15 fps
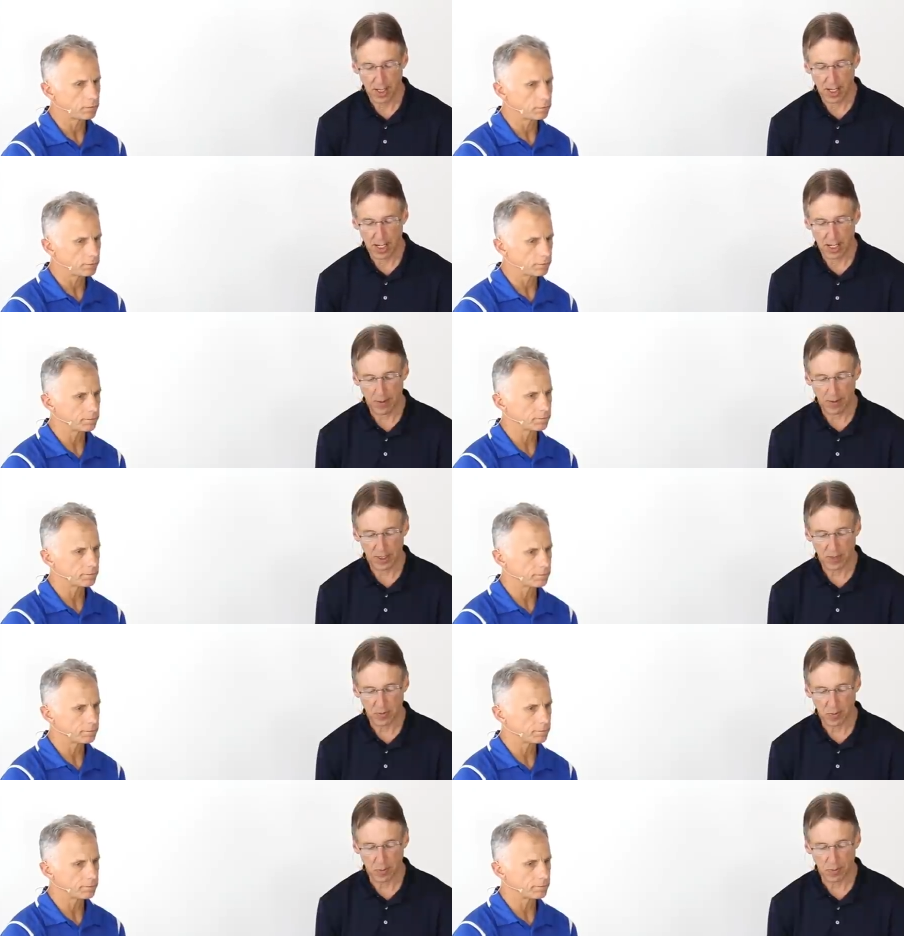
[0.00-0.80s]
Speaker 1: Uh,
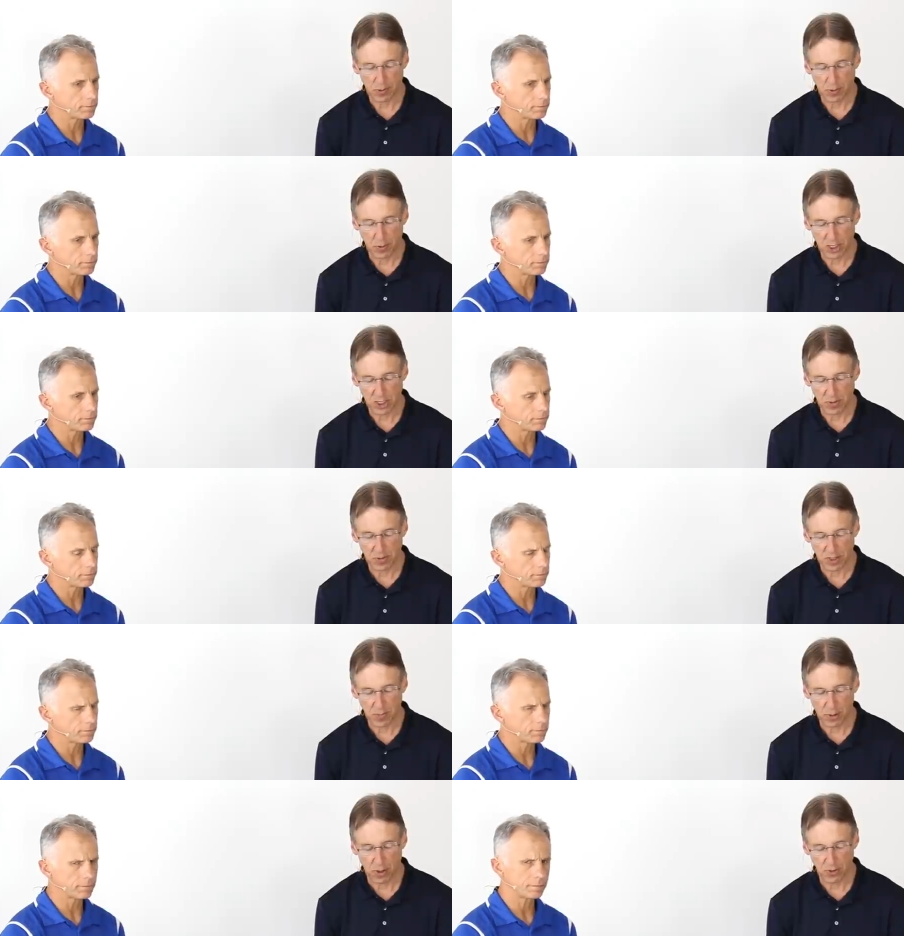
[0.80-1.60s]
this question
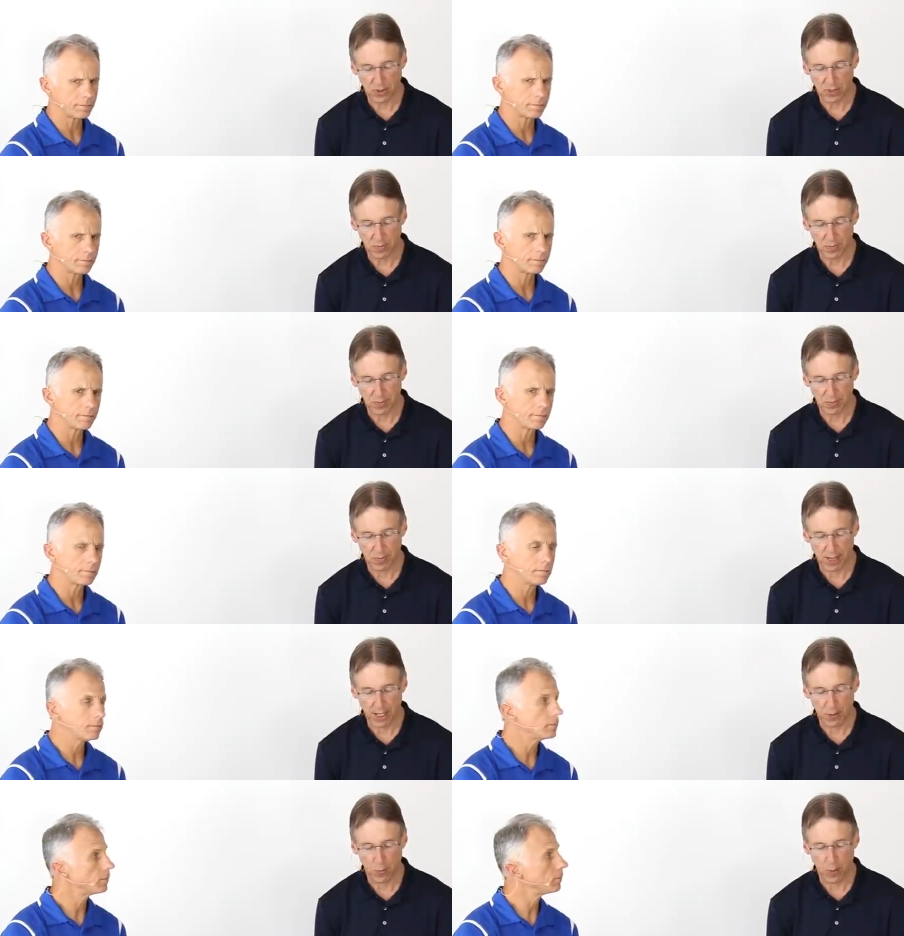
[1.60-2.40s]
was posed
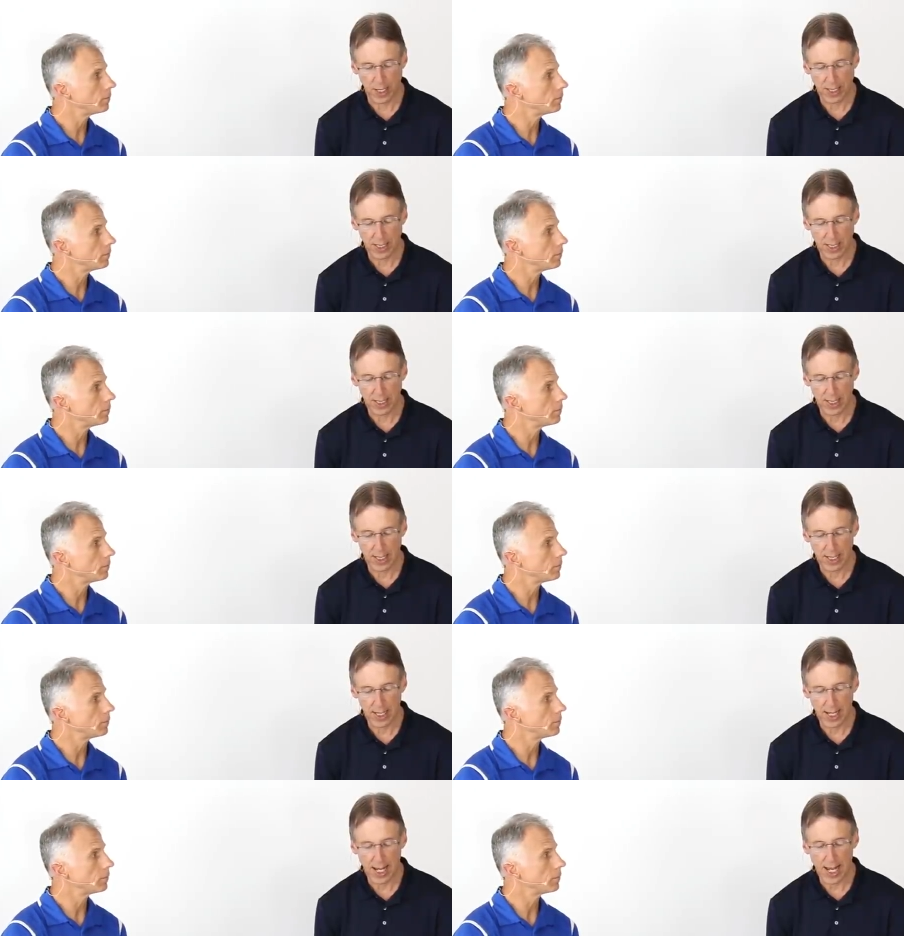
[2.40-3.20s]
by
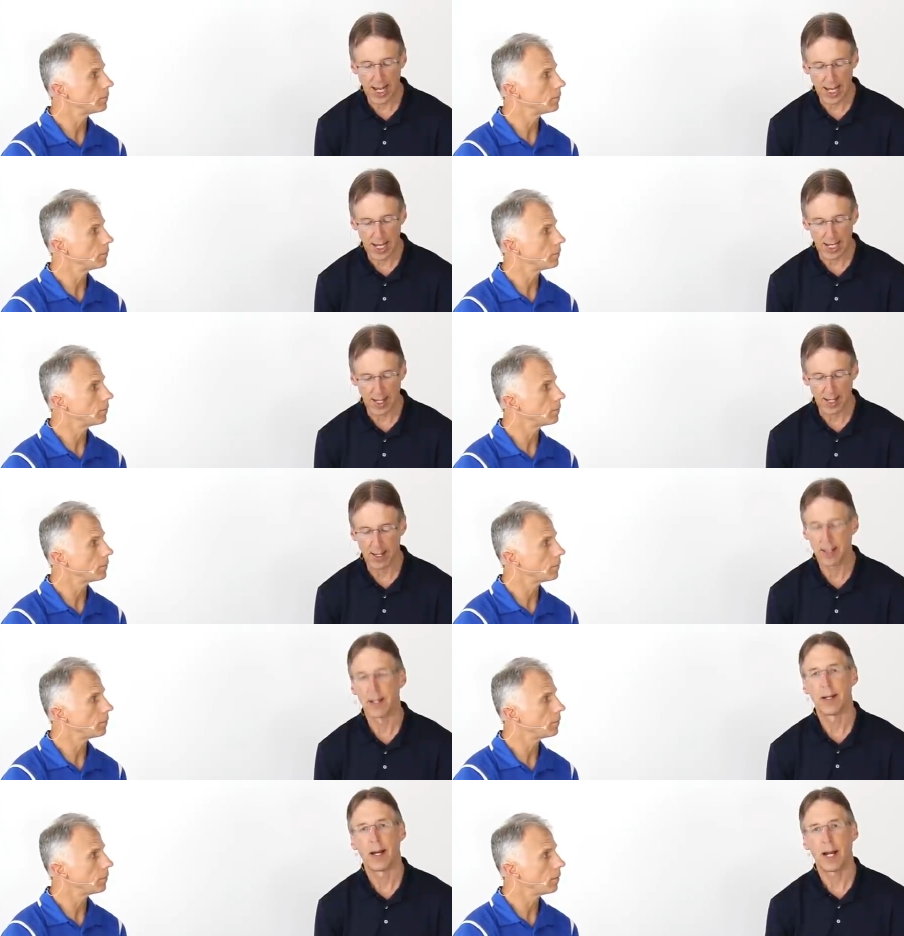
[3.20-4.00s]
Wendy A.
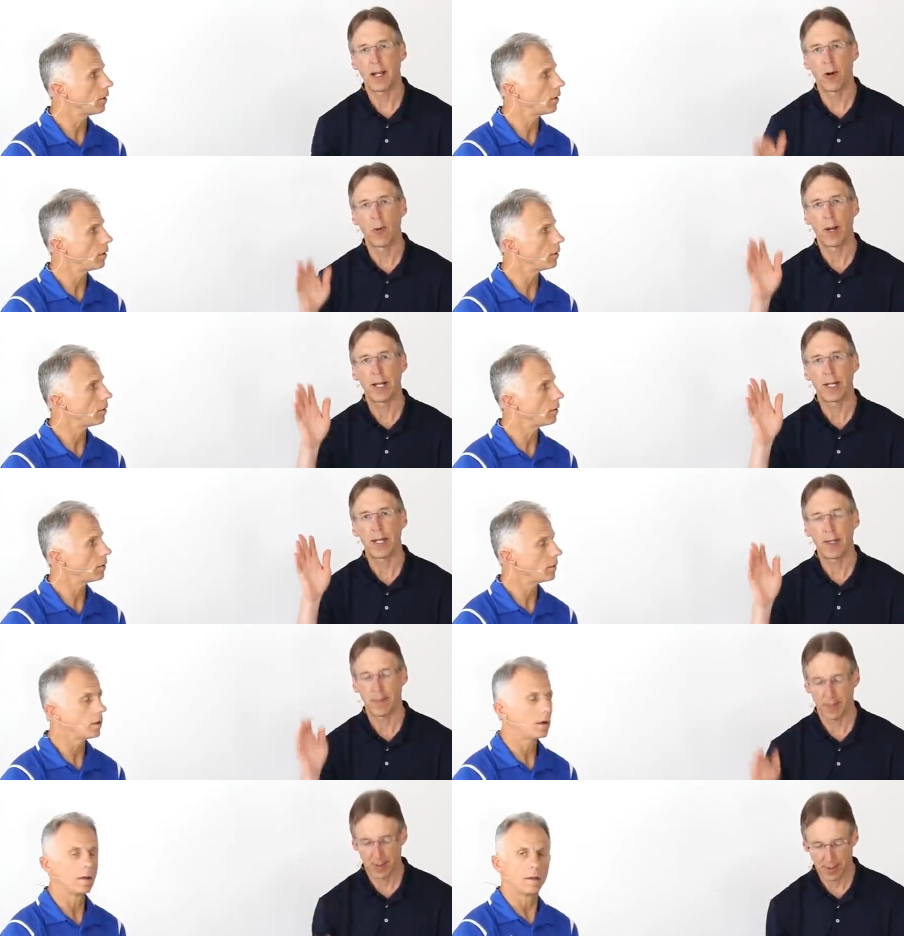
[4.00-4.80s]
Hello, oh.
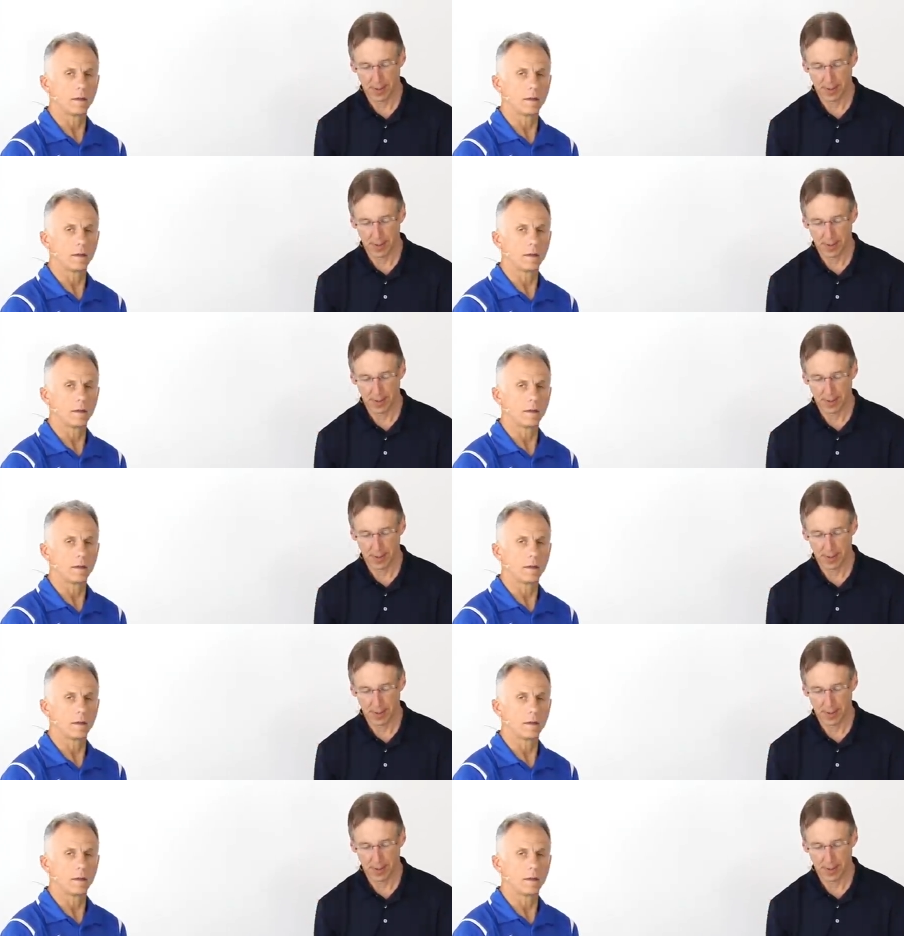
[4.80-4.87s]
Wendy.